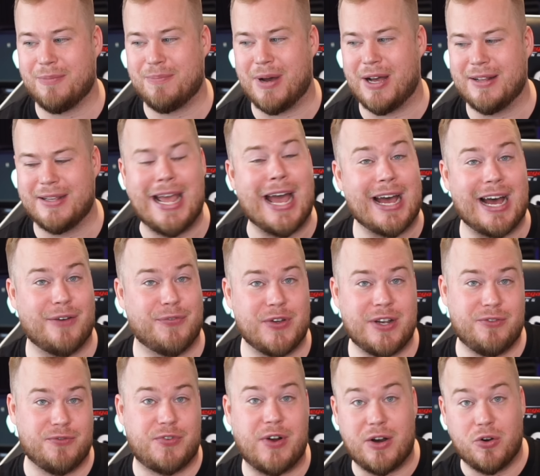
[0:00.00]
But yeah, I
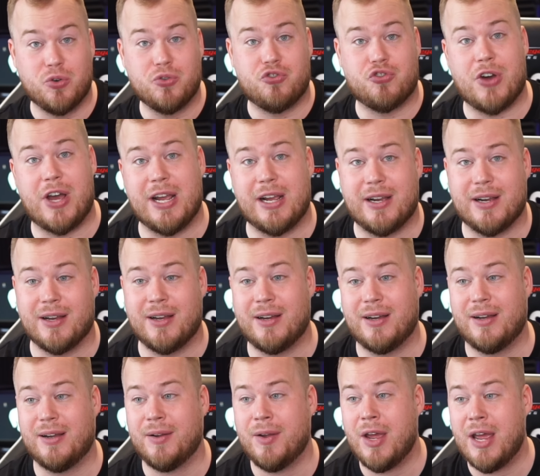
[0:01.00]
think very good track.
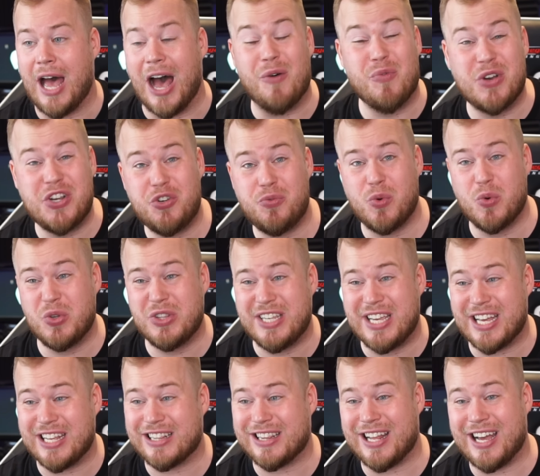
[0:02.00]
I wish we would
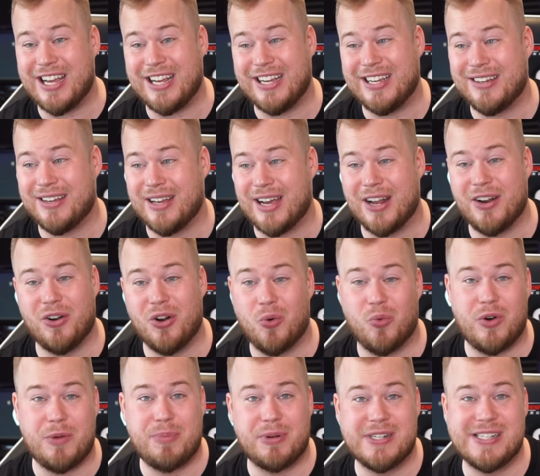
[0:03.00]
get like, I don't know,
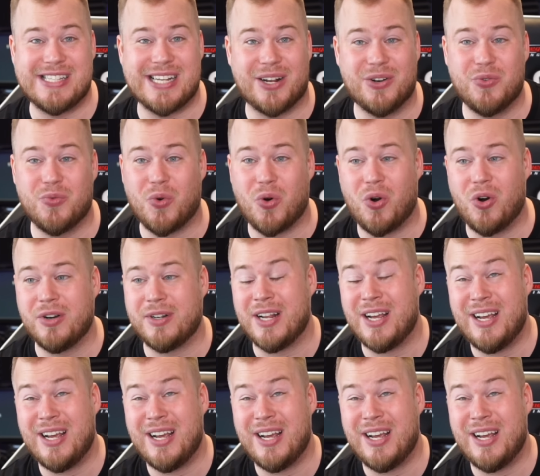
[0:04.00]
Ripple, Zandvoort,